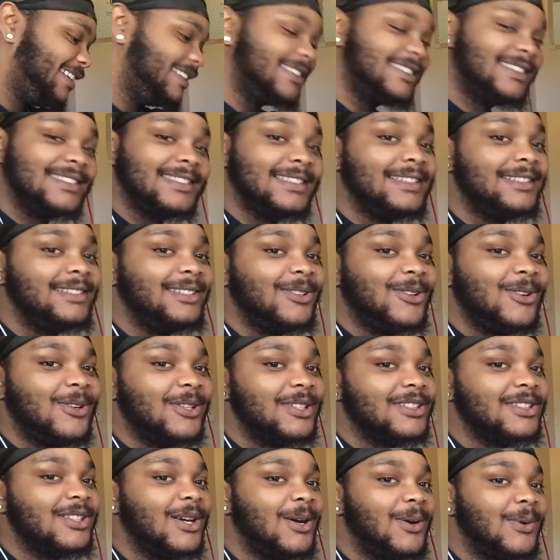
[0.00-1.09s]
She doing
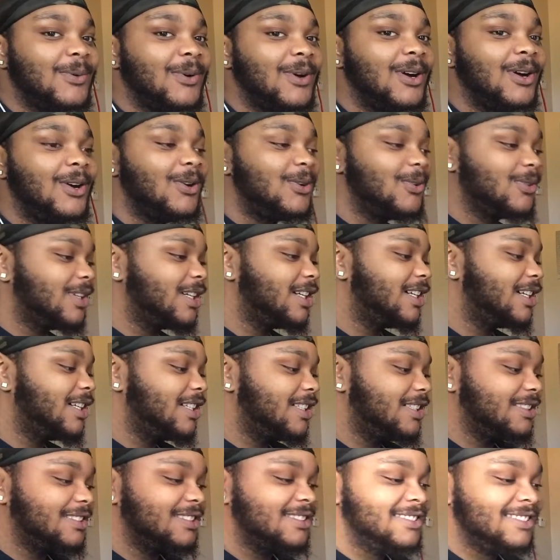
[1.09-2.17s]
something wrong. Baby,
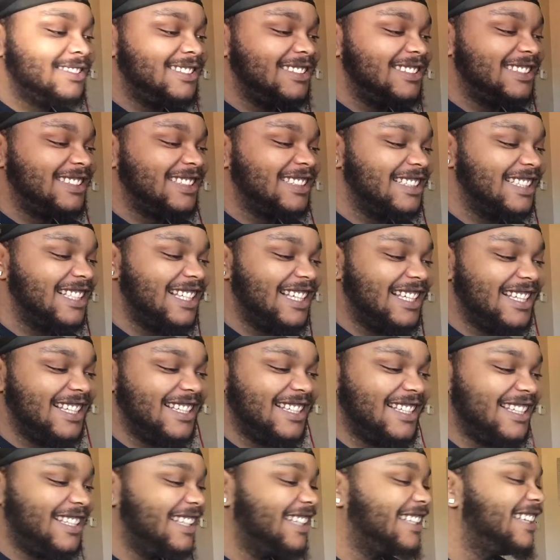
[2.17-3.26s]
so I'm
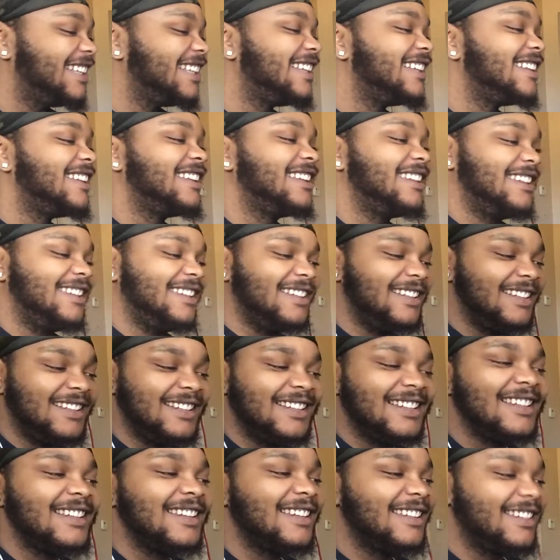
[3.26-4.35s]
addicted to it,
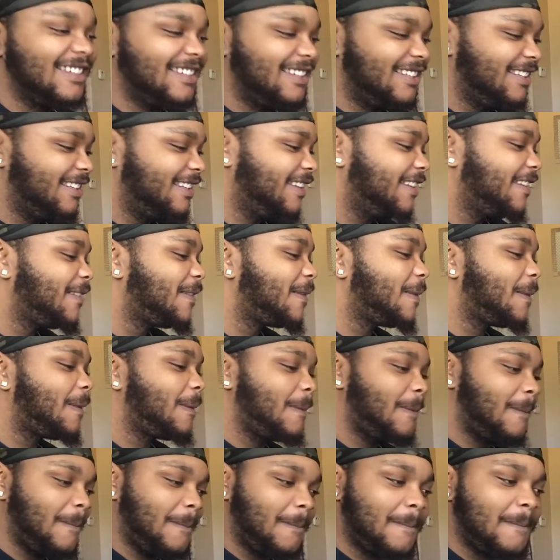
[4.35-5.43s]
baby
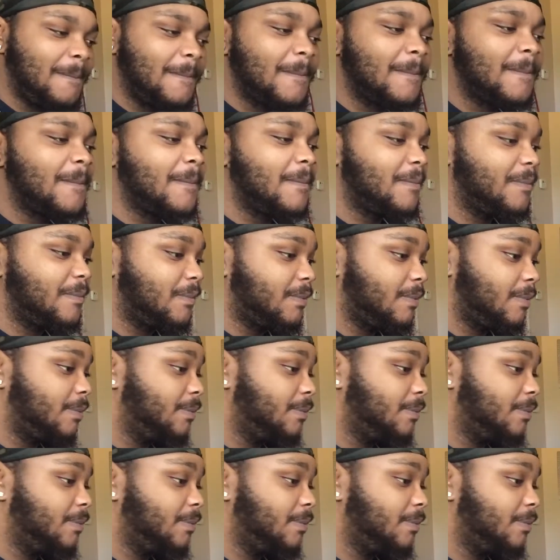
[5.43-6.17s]
why I be fucking you